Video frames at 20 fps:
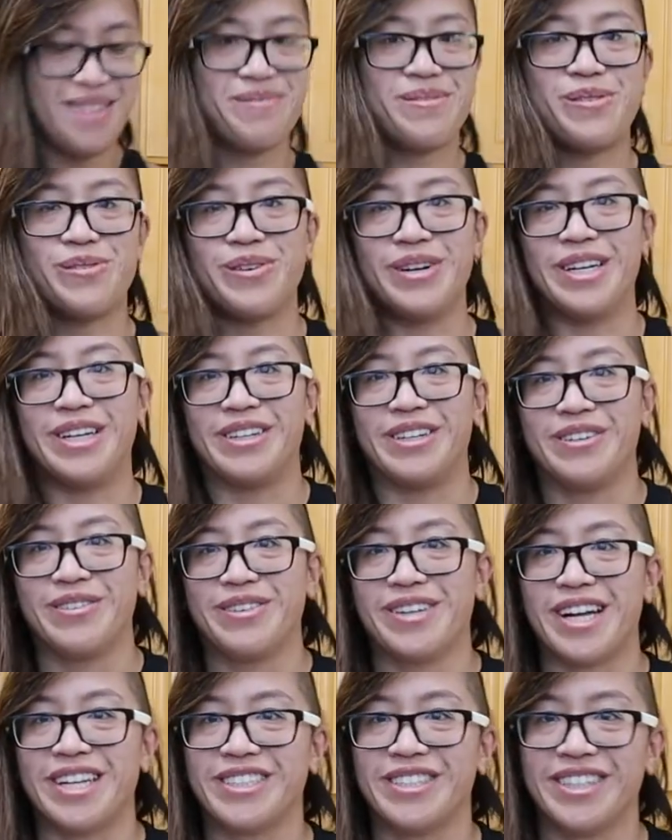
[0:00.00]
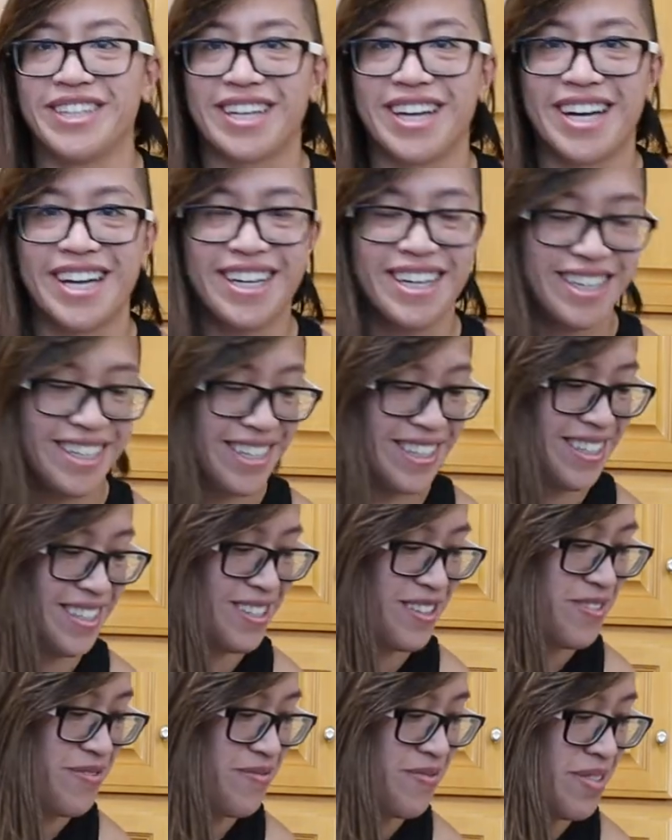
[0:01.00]
But we're not doing that.
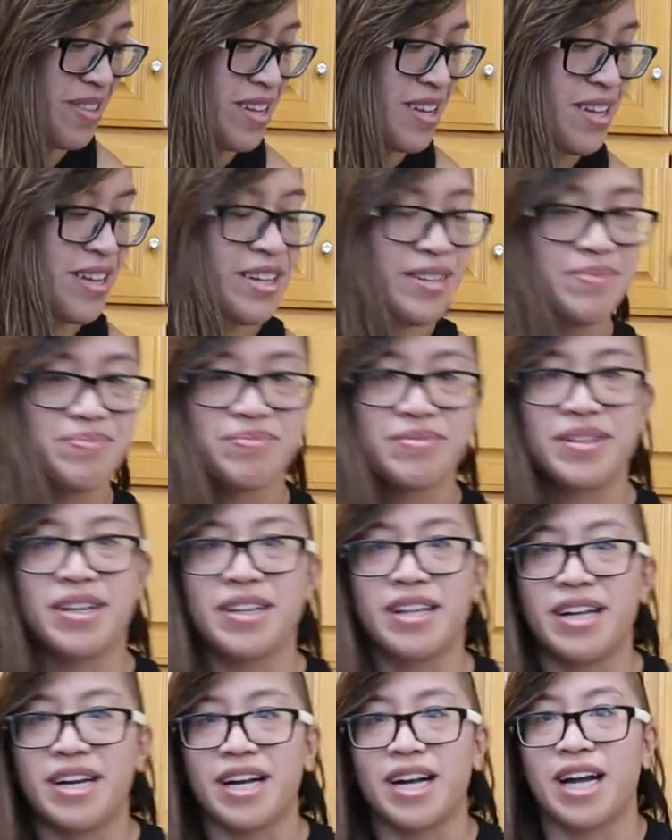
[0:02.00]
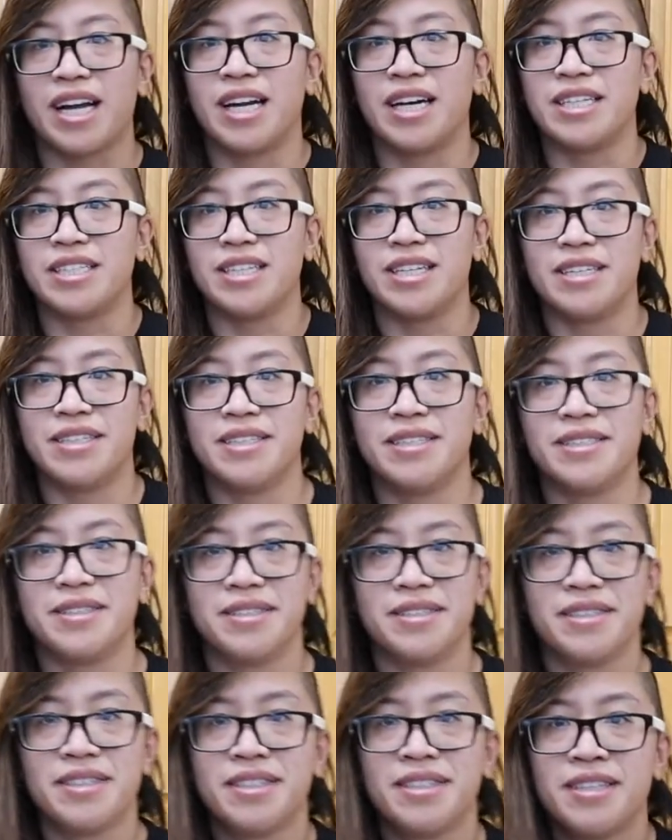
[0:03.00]
And then I got onion.
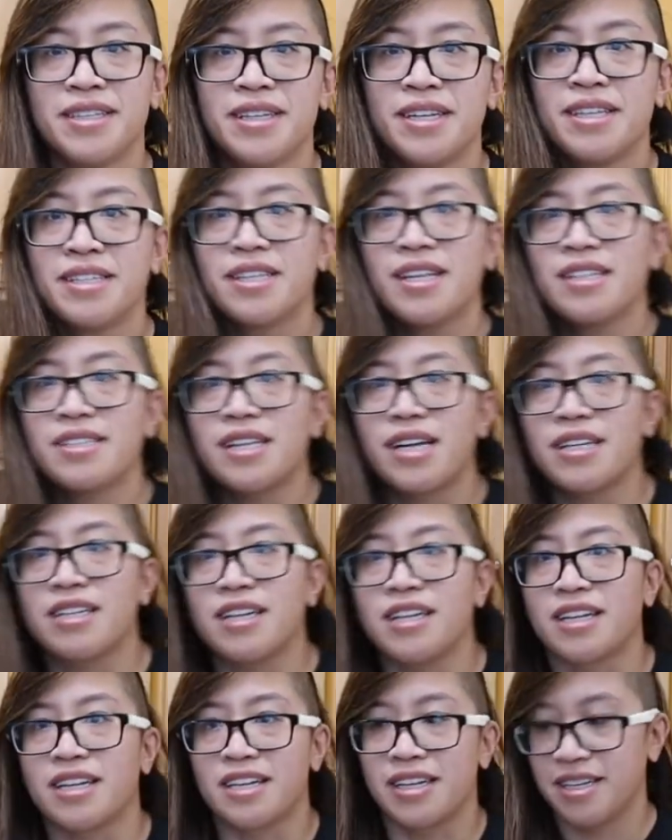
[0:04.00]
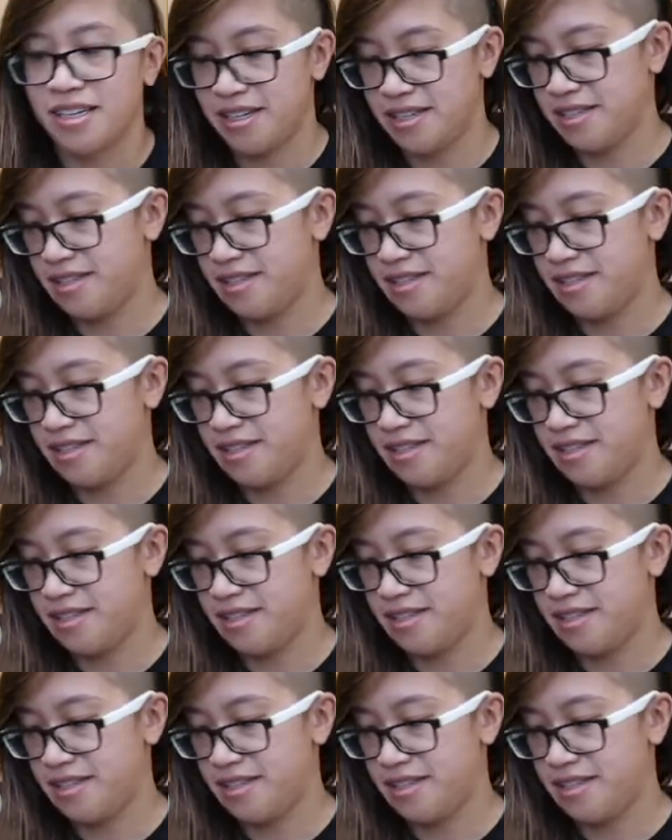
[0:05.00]
So let's get cooking.